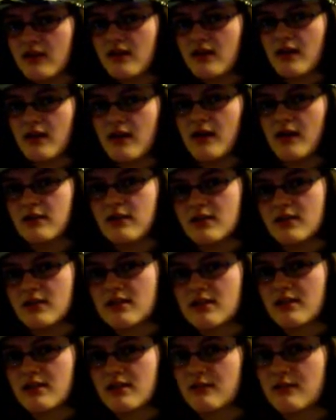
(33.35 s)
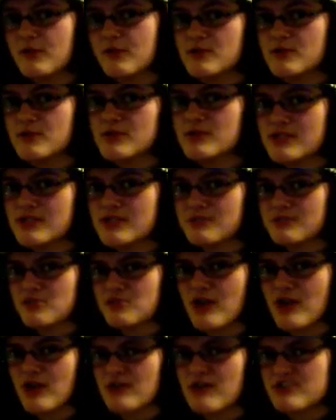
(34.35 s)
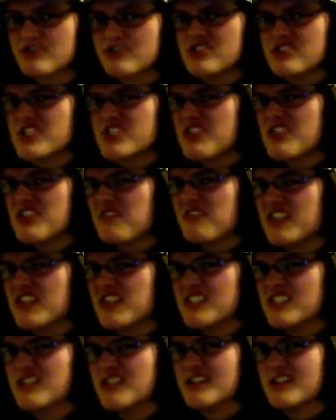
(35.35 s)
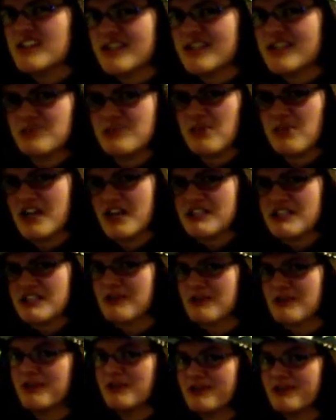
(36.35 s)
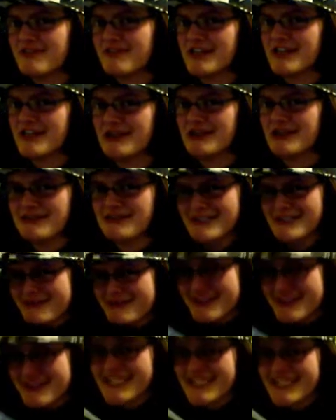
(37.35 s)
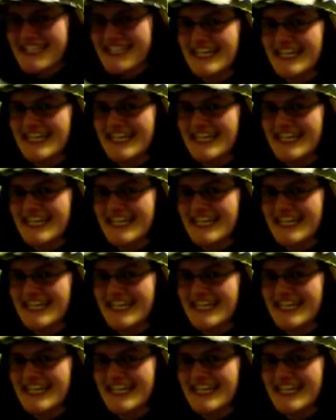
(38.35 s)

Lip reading: and I would like to thank the future subscribers if they decide to actually watch the older videos. We'll see.